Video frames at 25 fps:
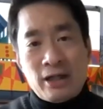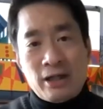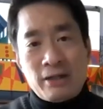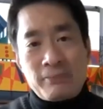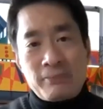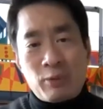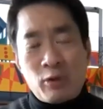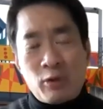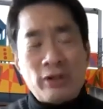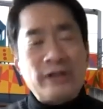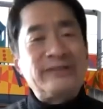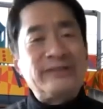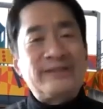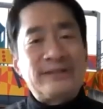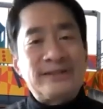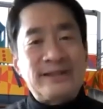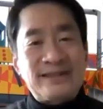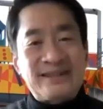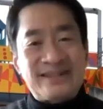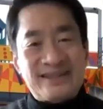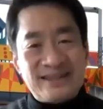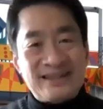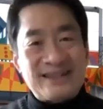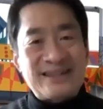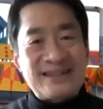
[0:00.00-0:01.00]

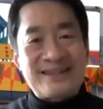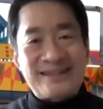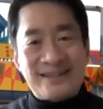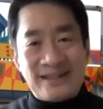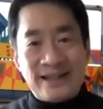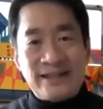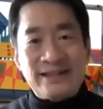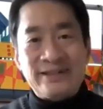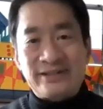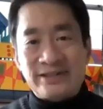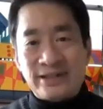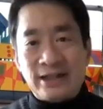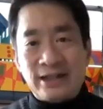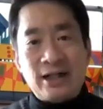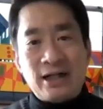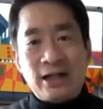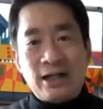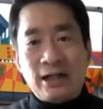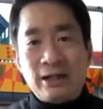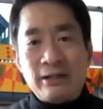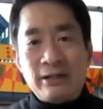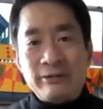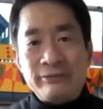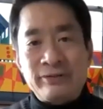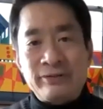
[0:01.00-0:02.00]
poisonous in the sense
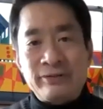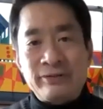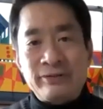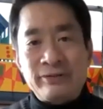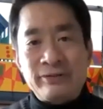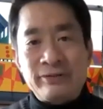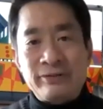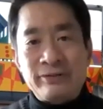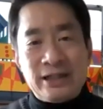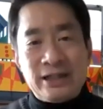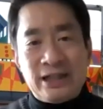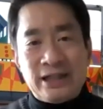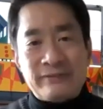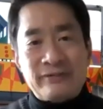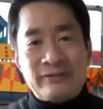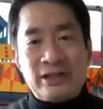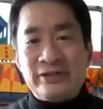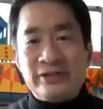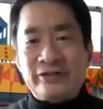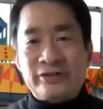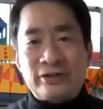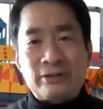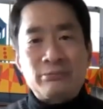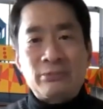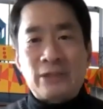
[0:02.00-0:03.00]
of giving
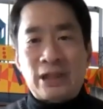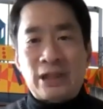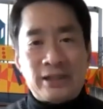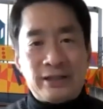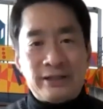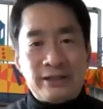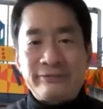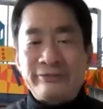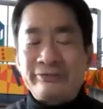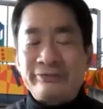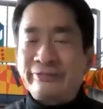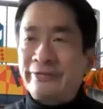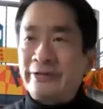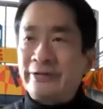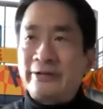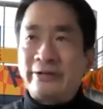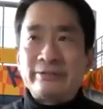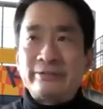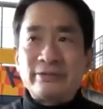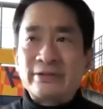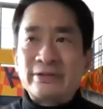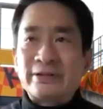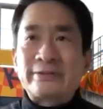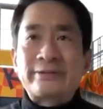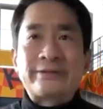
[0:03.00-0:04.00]
some kind of, you know,
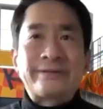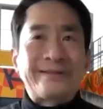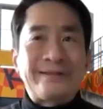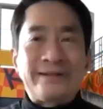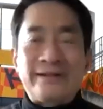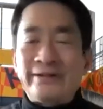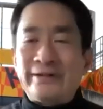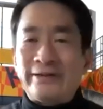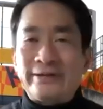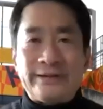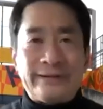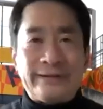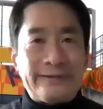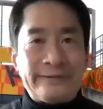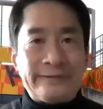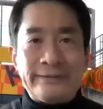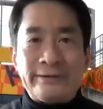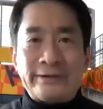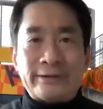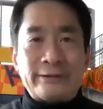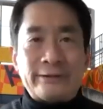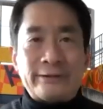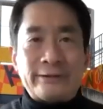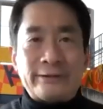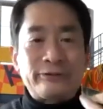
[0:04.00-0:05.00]
literally the, you
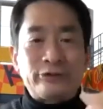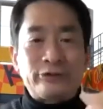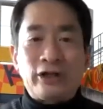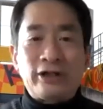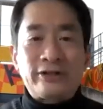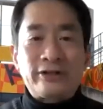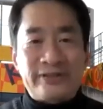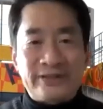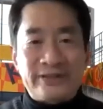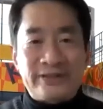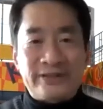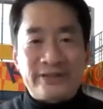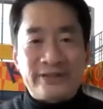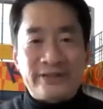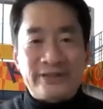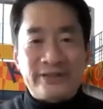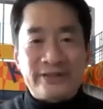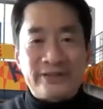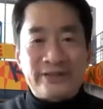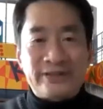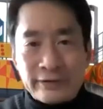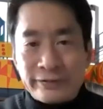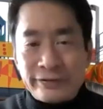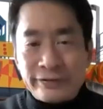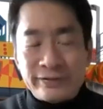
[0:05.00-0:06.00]
know, tossing out
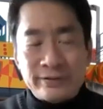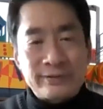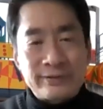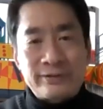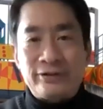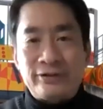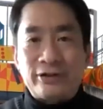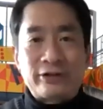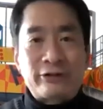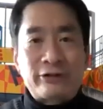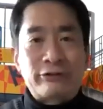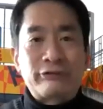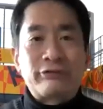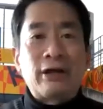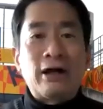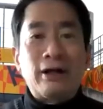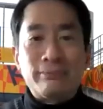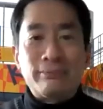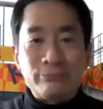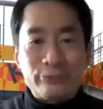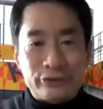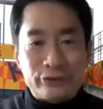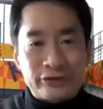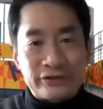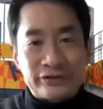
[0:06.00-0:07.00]
the
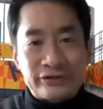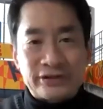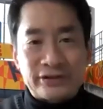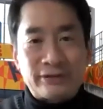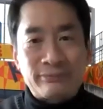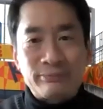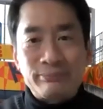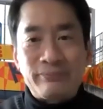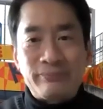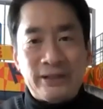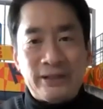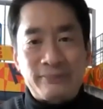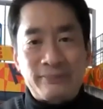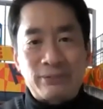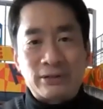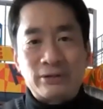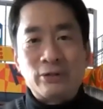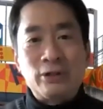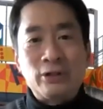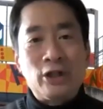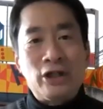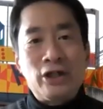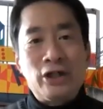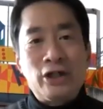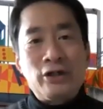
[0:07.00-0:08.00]
crumbs to some people
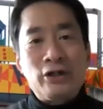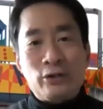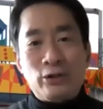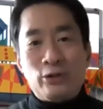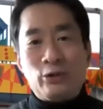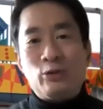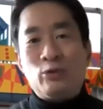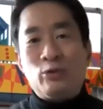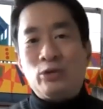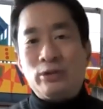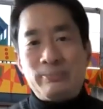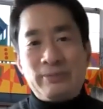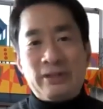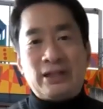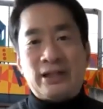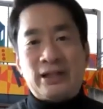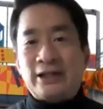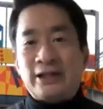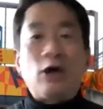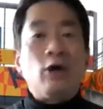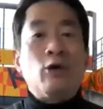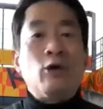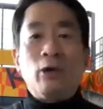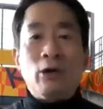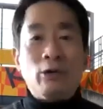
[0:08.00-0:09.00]
who would be like,
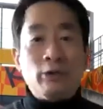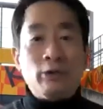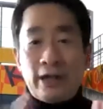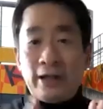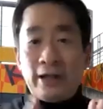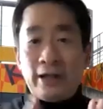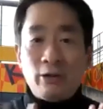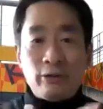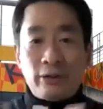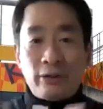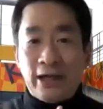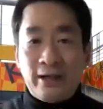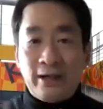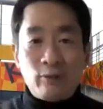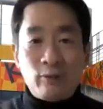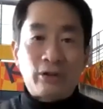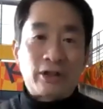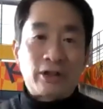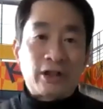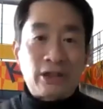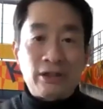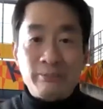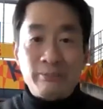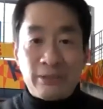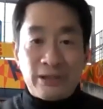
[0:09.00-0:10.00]
oh, okay, we're
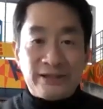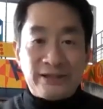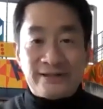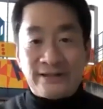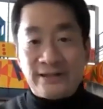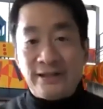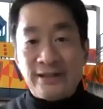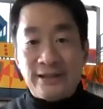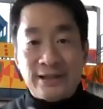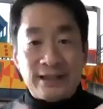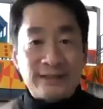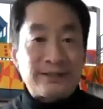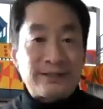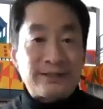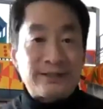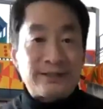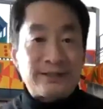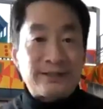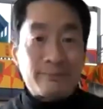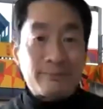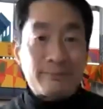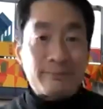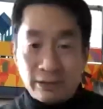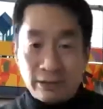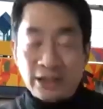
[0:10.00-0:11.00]
going to be seen as
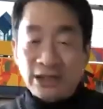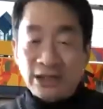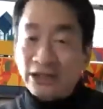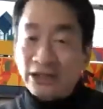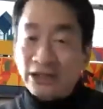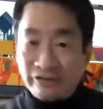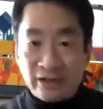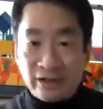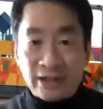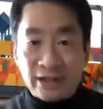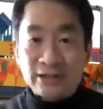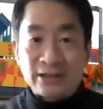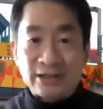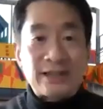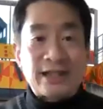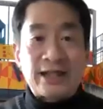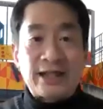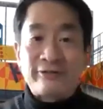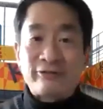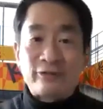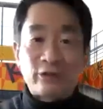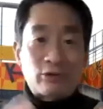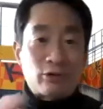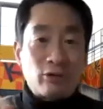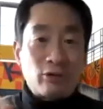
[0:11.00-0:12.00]
Americans finally
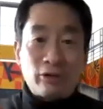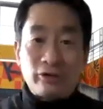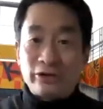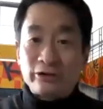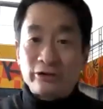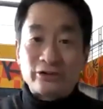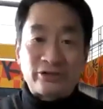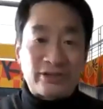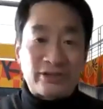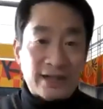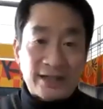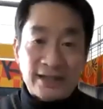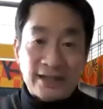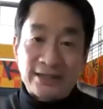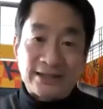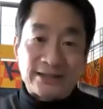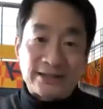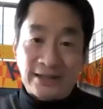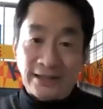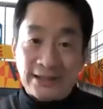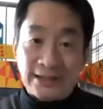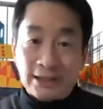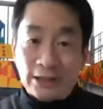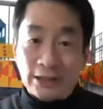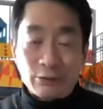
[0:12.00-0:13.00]
after all those decades of
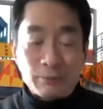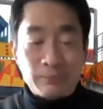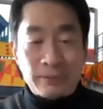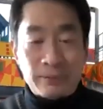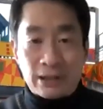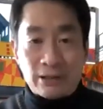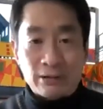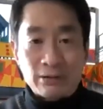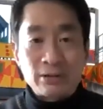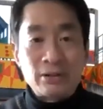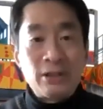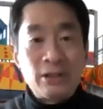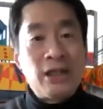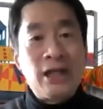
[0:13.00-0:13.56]
the Yellow Peril.